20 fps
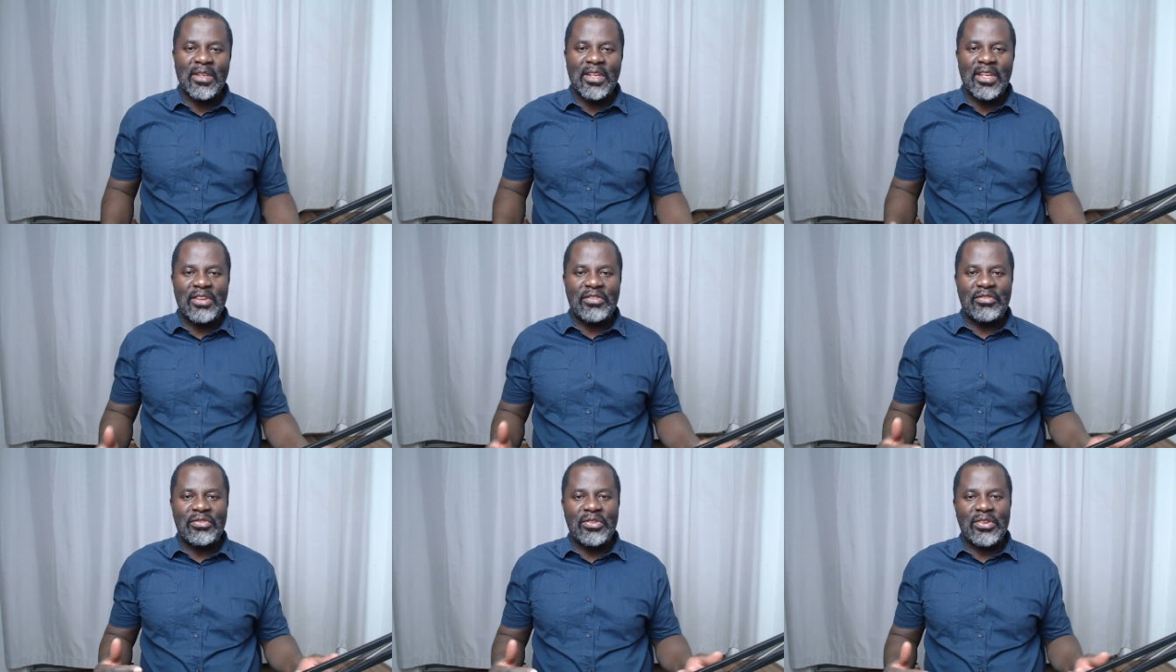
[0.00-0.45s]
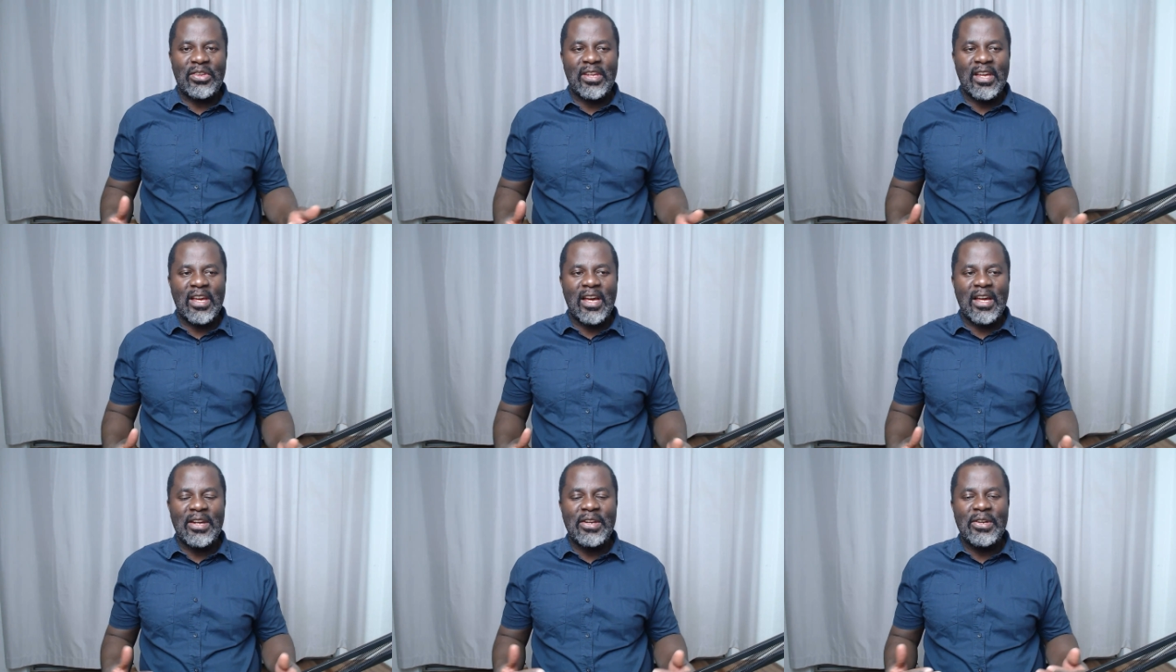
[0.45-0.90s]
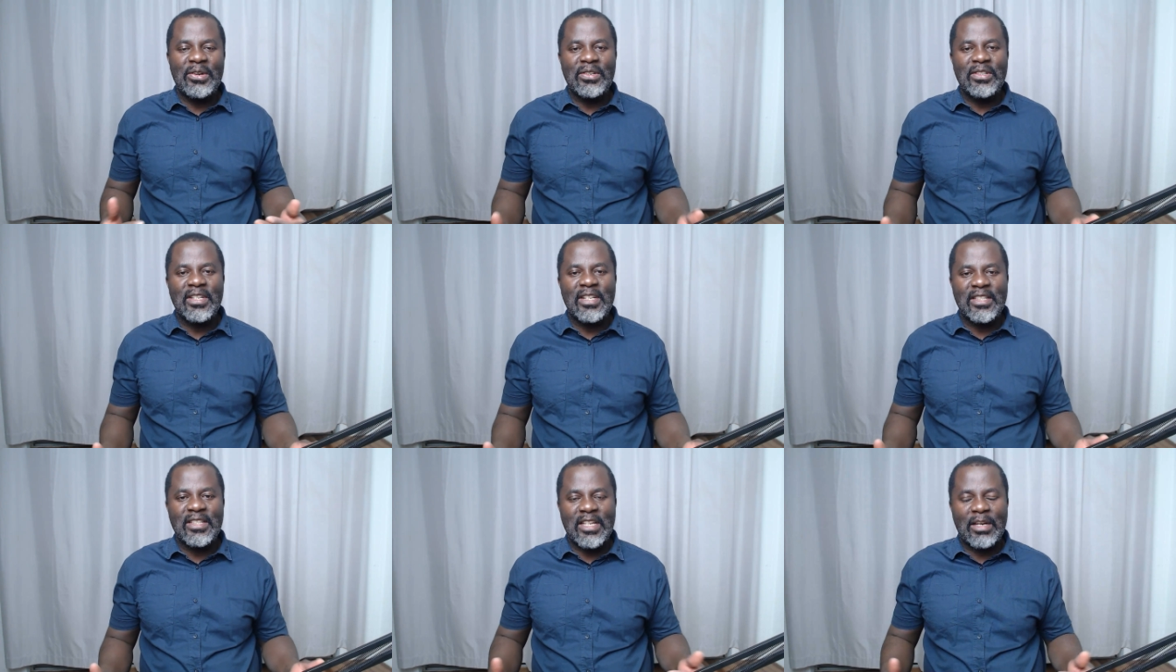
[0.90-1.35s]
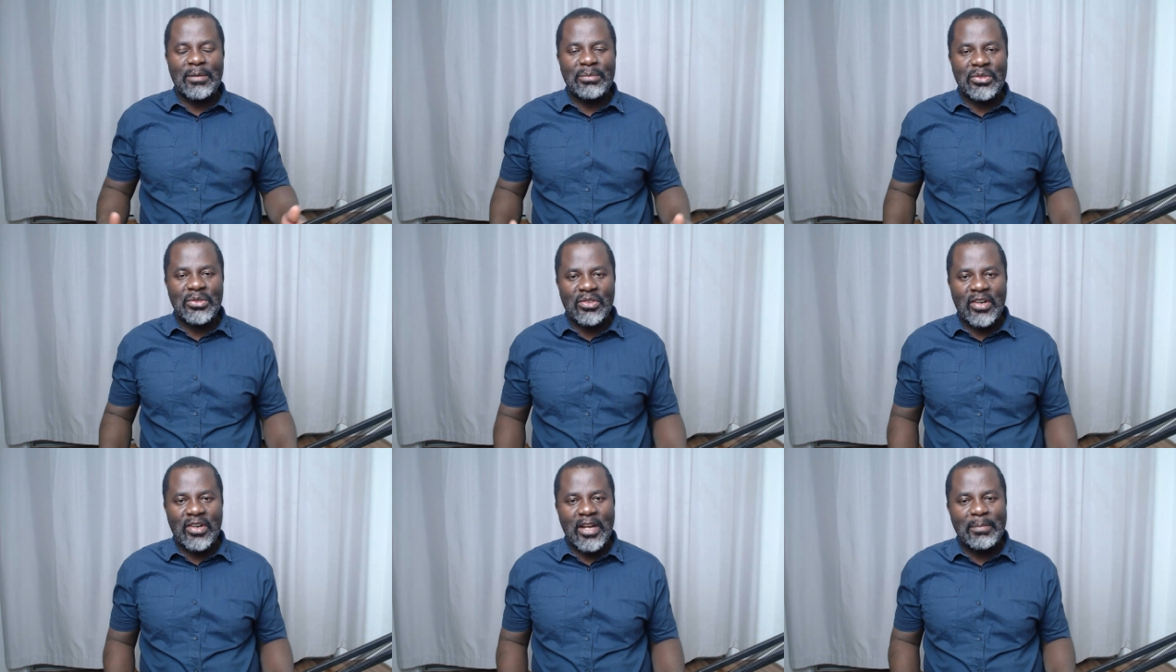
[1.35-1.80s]
if you are not a
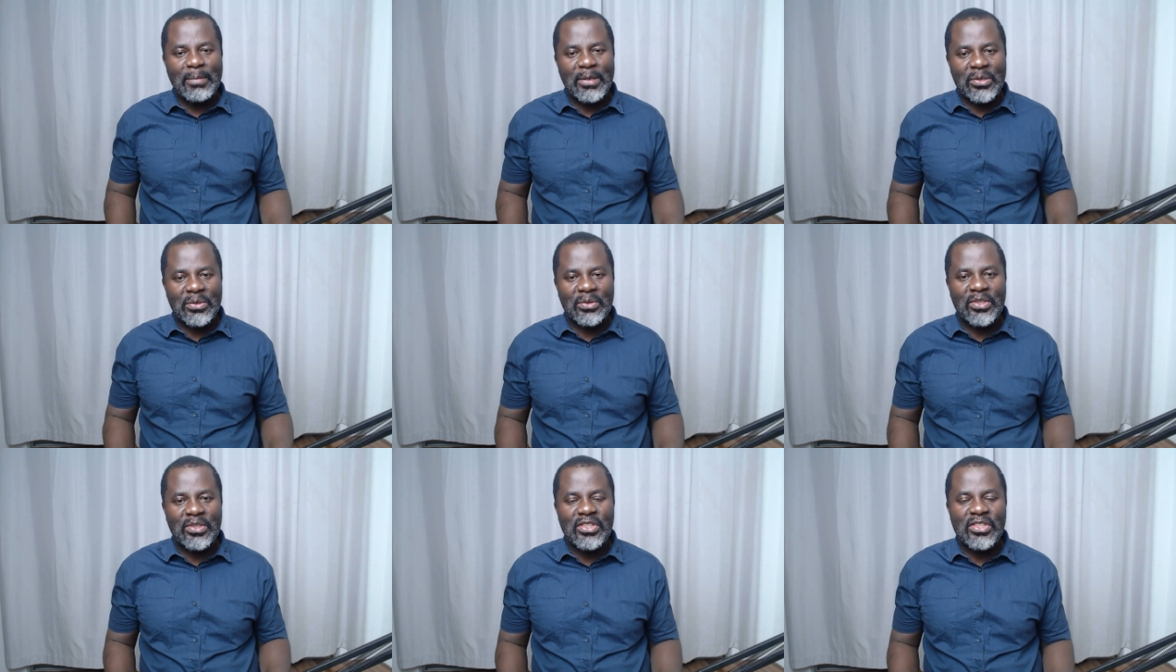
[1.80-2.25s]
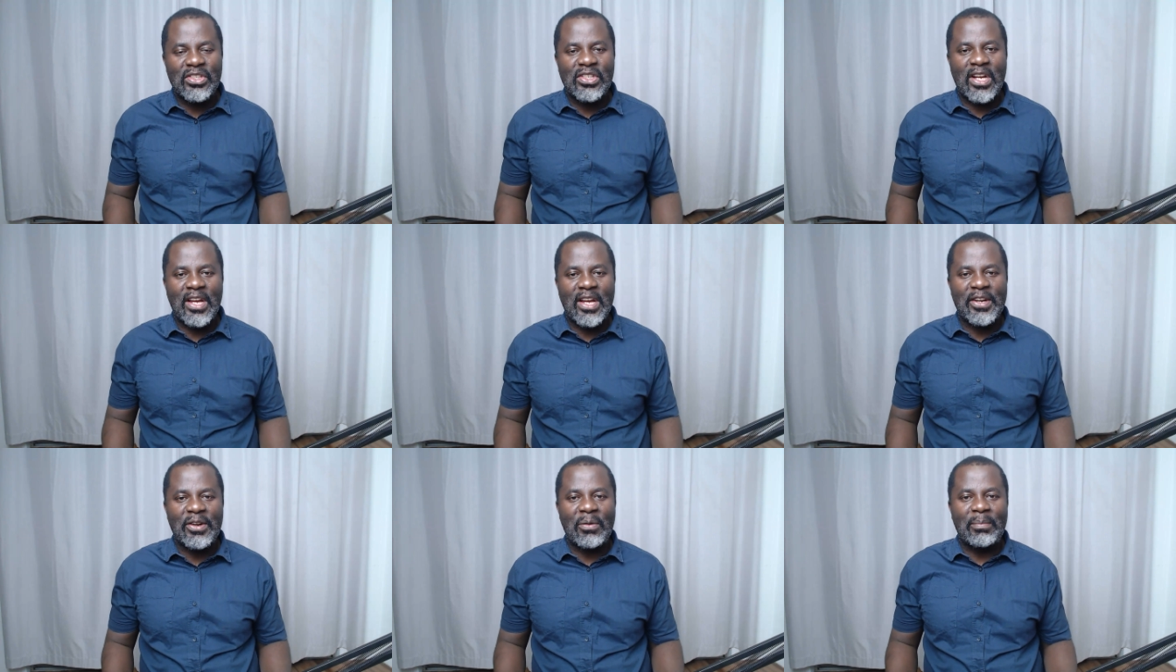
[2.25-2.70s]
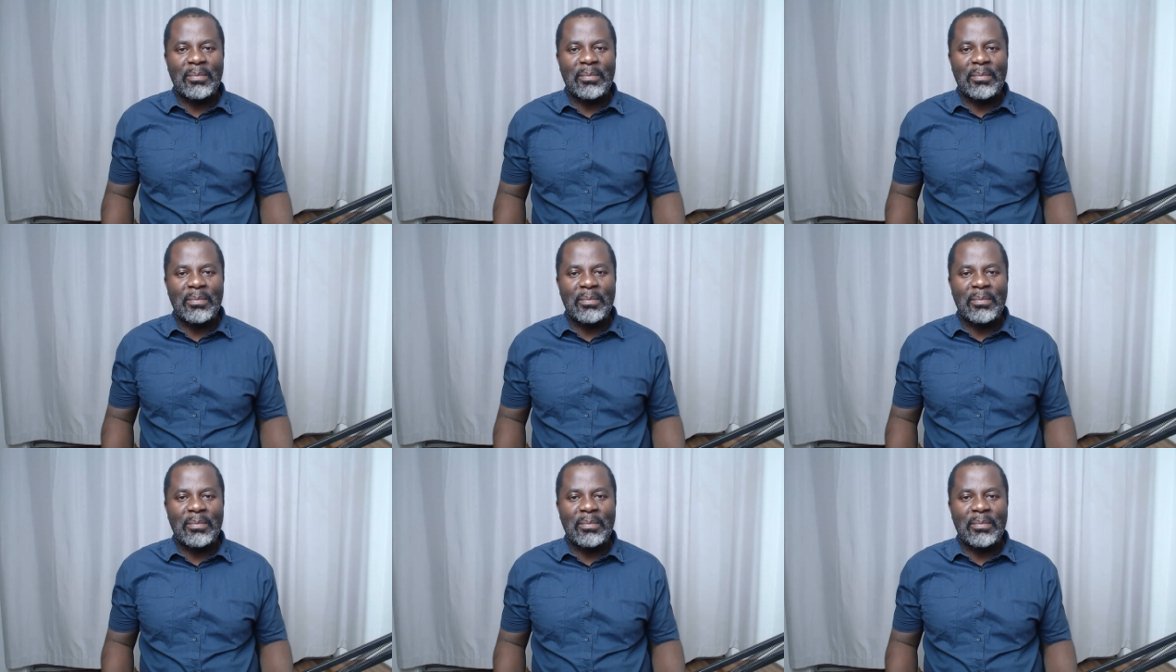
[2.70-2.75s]
subscriber to this channel,